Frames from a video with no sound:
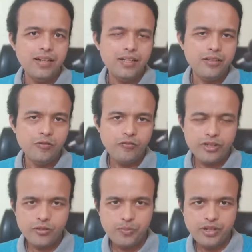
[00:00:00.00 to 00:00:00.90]
you wish to
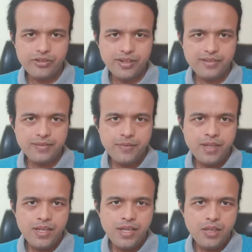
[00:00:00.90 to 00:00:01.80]
purchase,
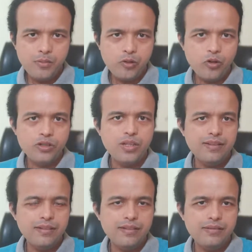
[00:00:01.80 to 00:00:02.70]
because
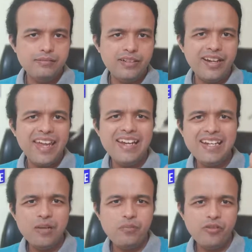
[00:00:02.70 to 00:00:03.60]
there are n
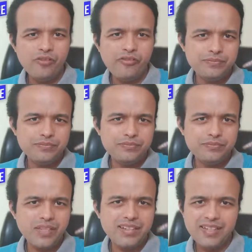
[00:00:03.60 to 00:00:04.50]
number of
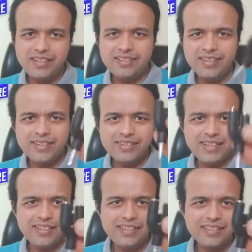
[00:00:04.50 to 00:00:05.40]
sellers selling
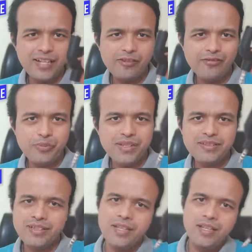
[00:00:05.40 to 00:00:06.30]
these kind of pins.
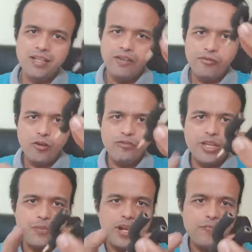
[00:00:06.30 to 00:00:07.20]
A few of them
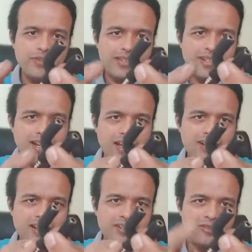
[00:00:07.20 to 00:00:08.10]
come with TRRS to